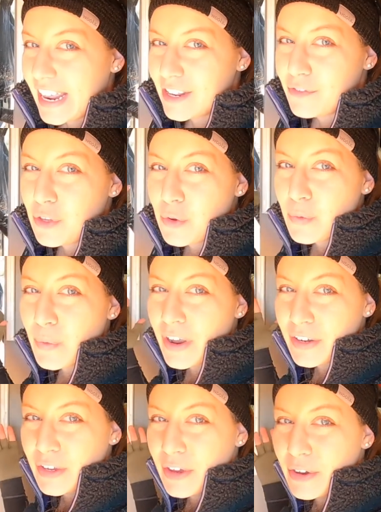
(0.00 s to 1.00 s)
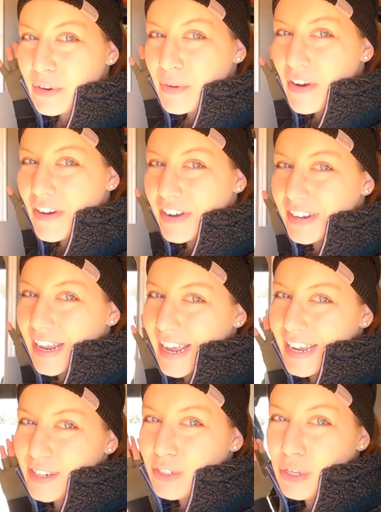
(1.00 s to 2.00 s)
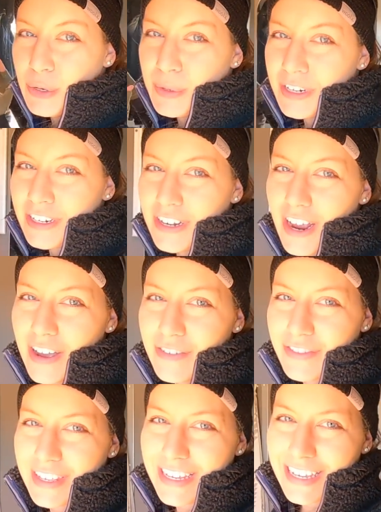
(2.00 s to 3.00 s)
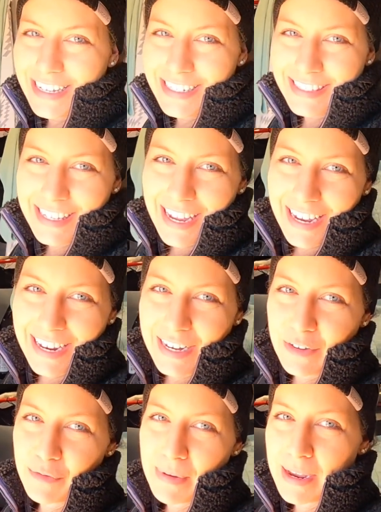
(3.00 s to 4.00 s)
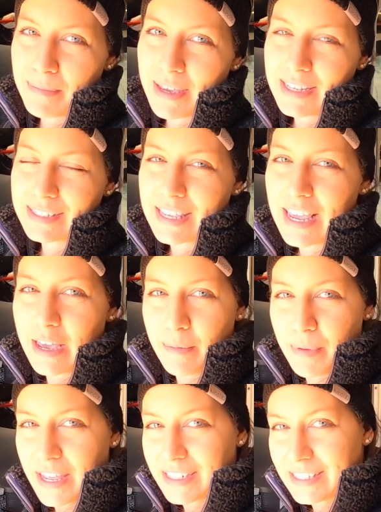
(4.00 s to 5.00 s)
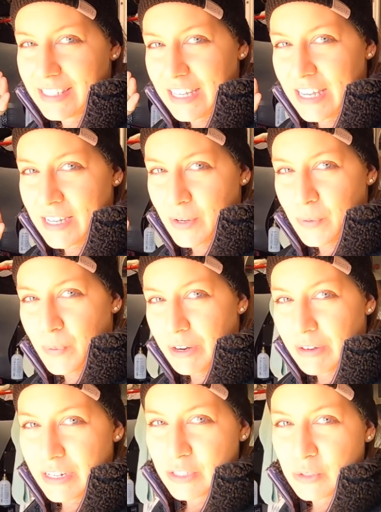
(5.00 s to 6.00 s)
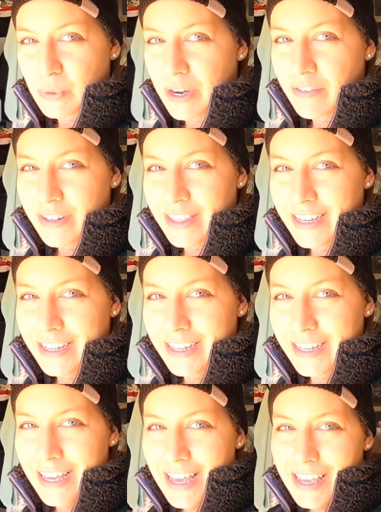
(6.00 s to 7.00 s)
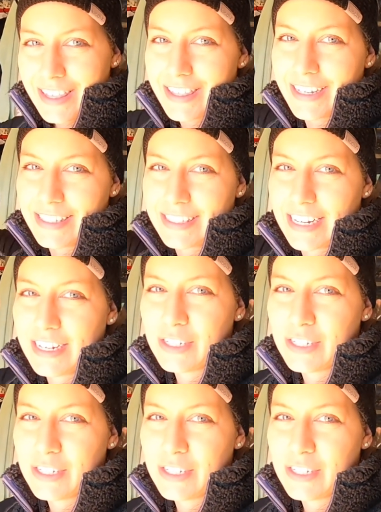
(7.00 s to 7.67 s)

And if you want to go on a tour of the inside of my base camp and see where I store everything, then stay